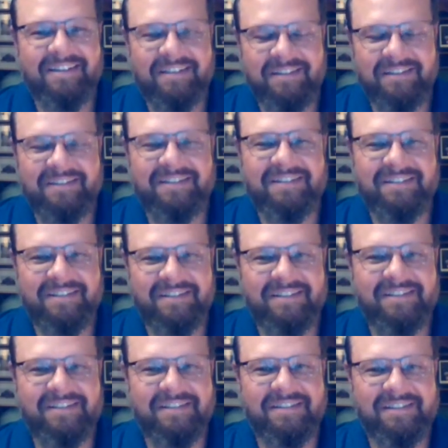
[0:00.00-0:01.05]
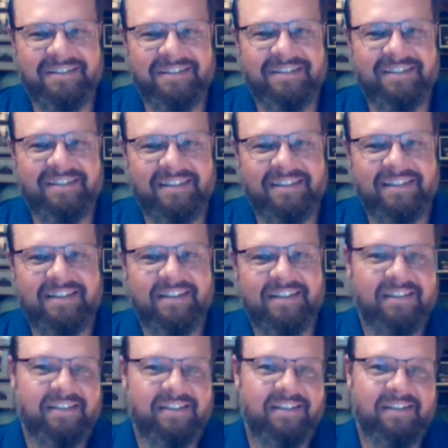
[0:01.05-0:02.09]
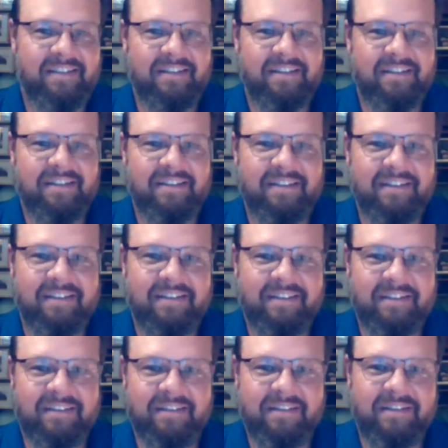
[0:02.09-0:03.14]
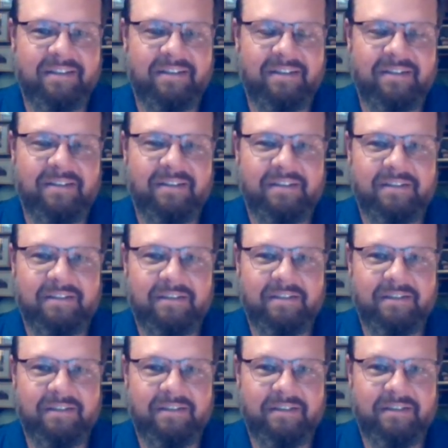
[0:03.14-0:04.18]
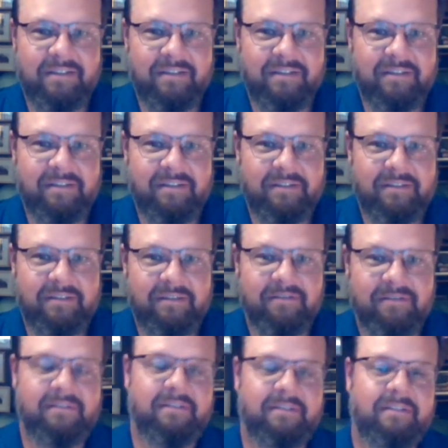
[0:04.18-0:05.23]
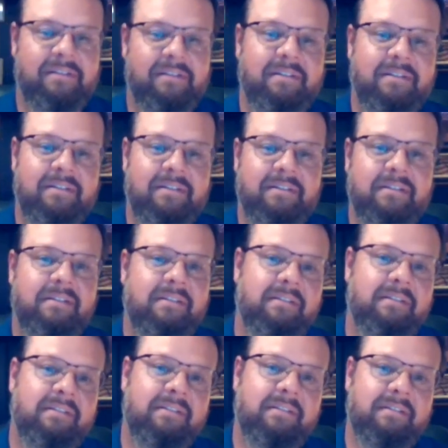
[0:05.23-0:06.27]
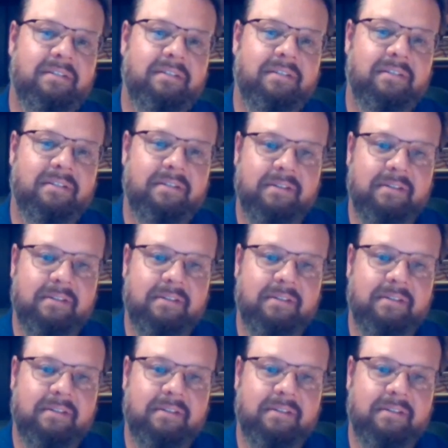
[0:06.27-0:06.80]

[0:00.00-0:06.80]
[no speech]